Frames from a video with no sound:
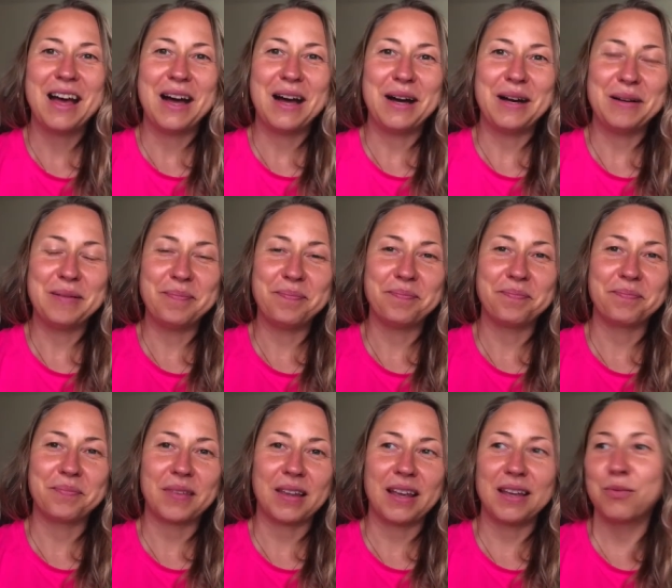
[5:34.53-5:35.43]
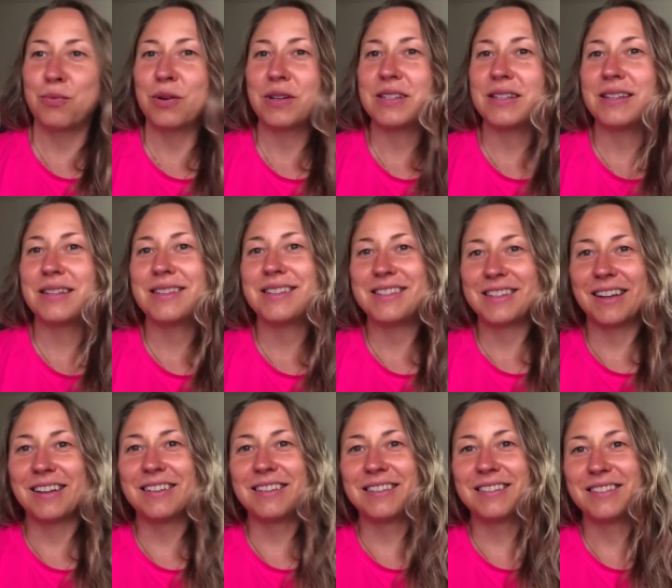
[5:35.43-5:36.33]
Um, it wasn't
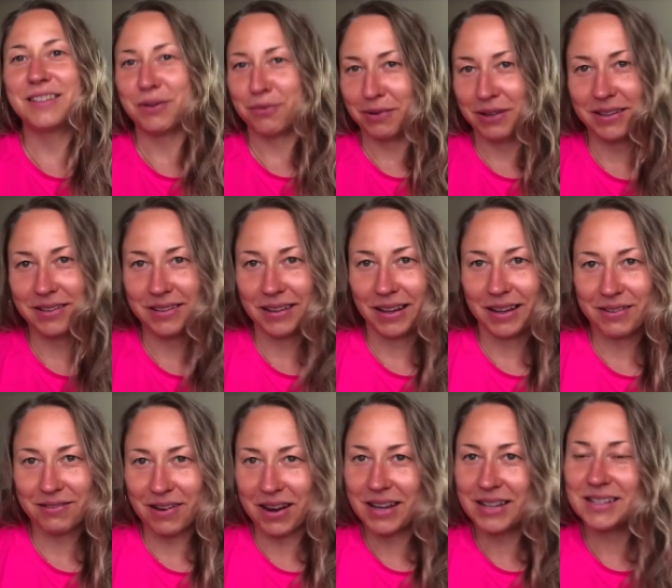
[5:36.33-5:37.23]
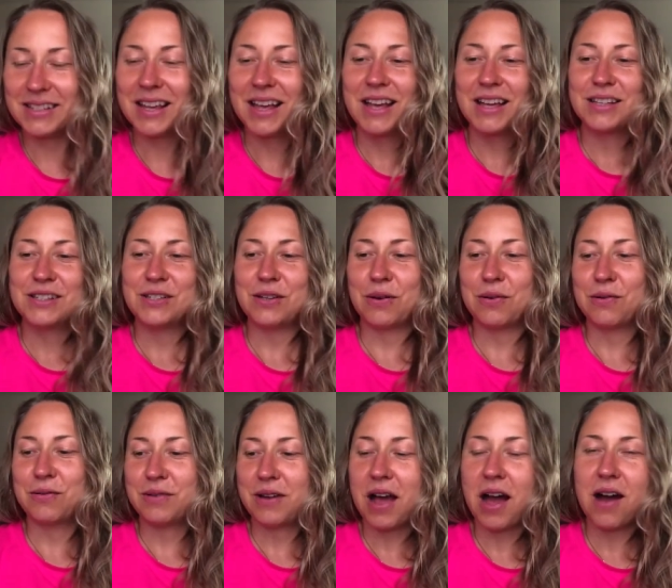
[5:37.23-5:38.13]
still the real thing, right?
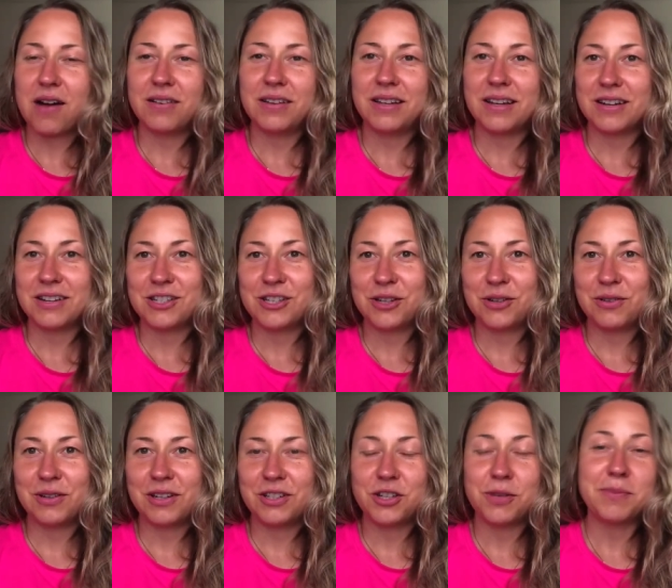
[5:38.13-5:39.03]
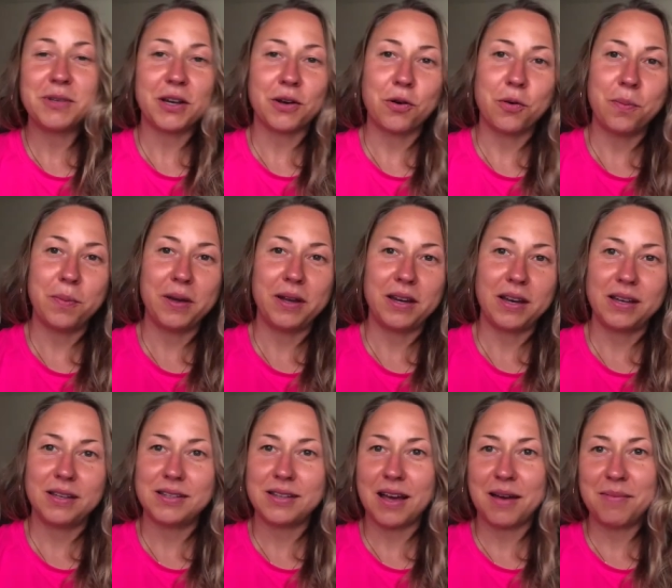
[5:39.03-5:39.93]
So now in Arizona, gyms are open
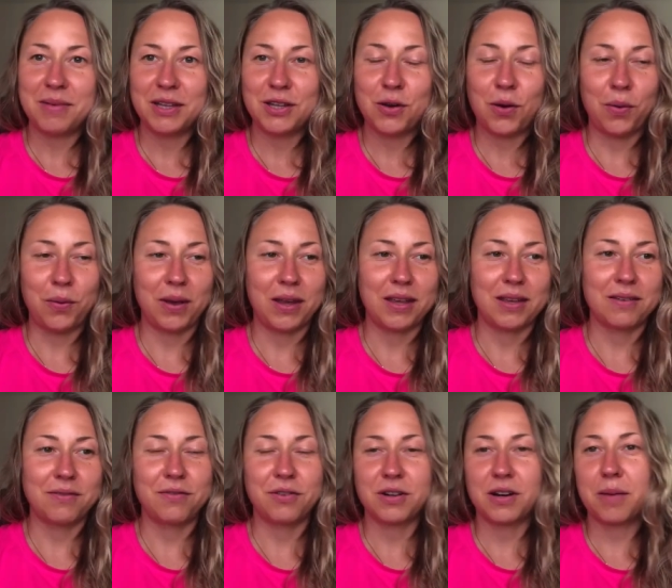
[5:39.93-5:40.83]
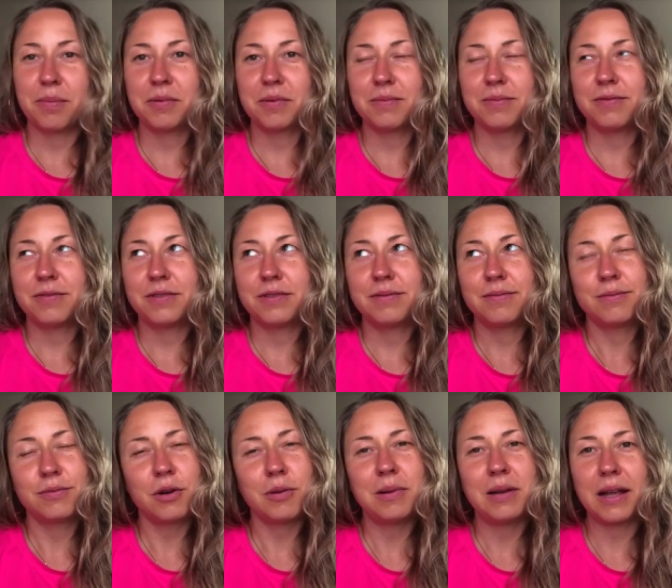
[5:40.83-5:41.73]
and I've been going for a couple,
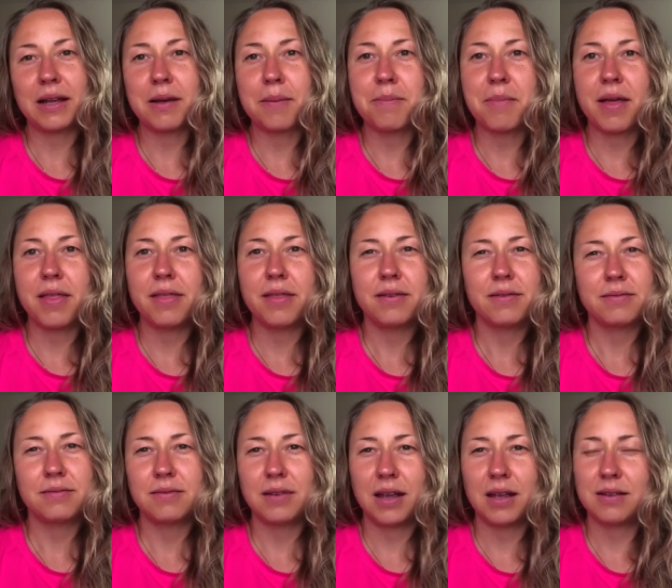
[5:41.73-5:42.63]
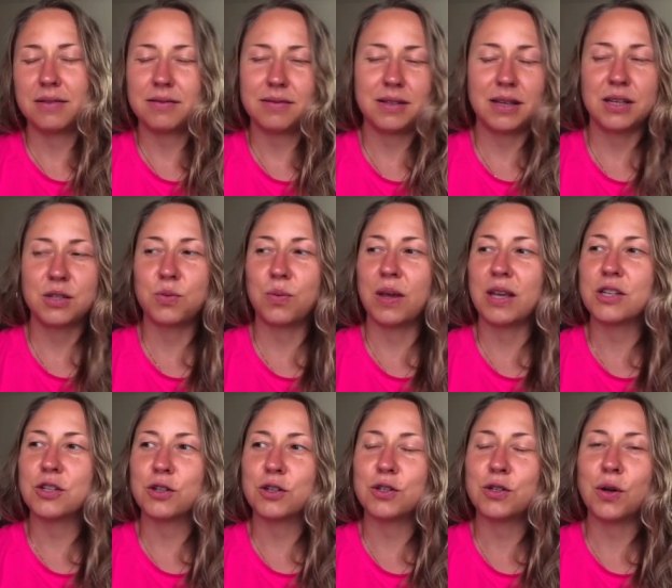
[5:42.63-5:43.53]
probably like a month, six
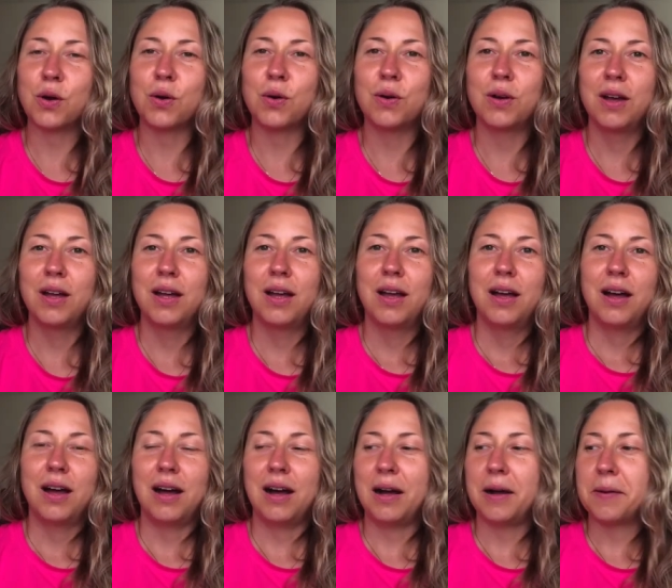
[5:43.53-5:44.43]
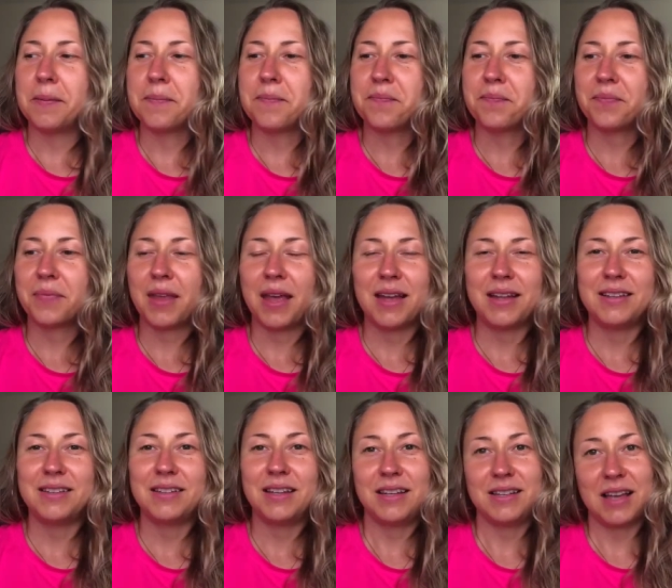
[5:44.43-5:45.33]
weeks or so. Um,
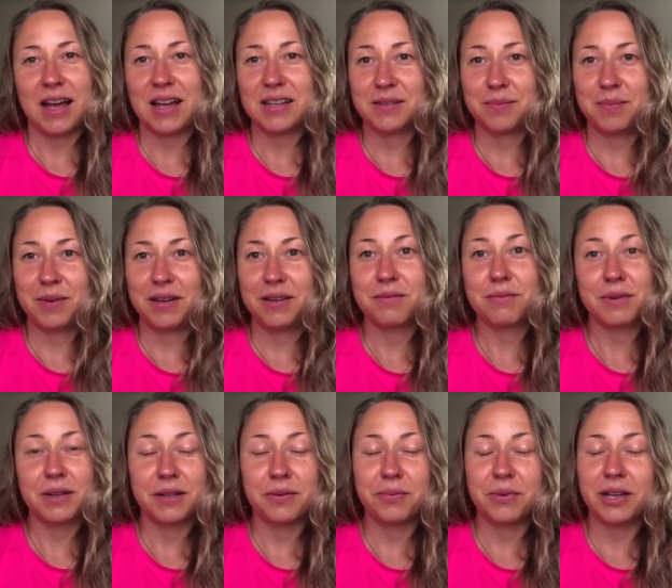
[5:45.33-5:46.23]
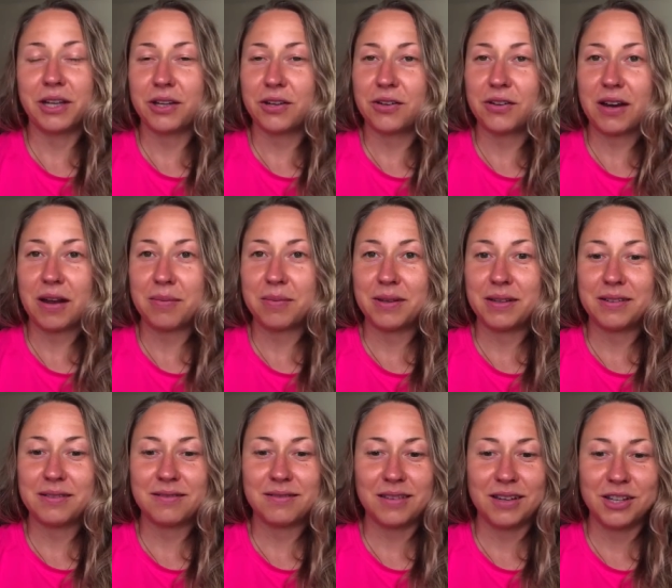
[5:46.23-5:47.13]
and it has been really, really good. I've
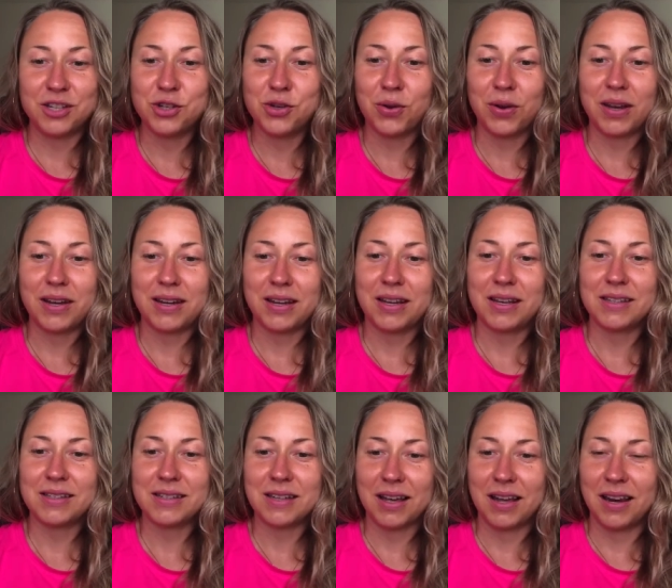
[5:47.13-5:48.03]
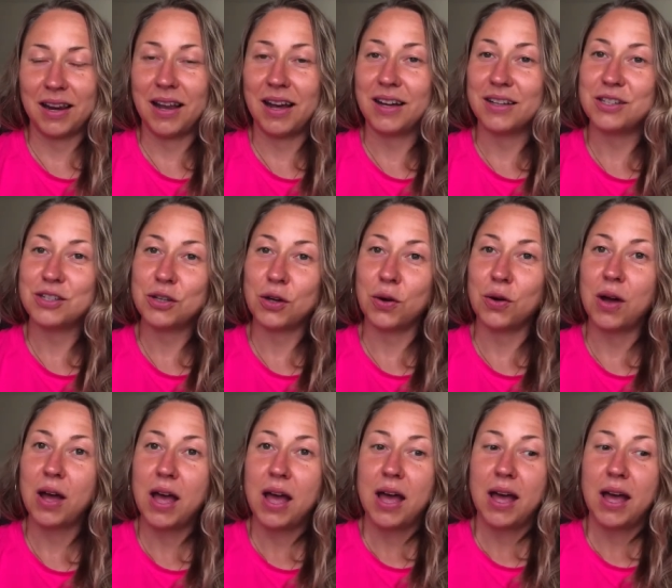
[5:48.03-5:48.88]
been enjoying it a lot. So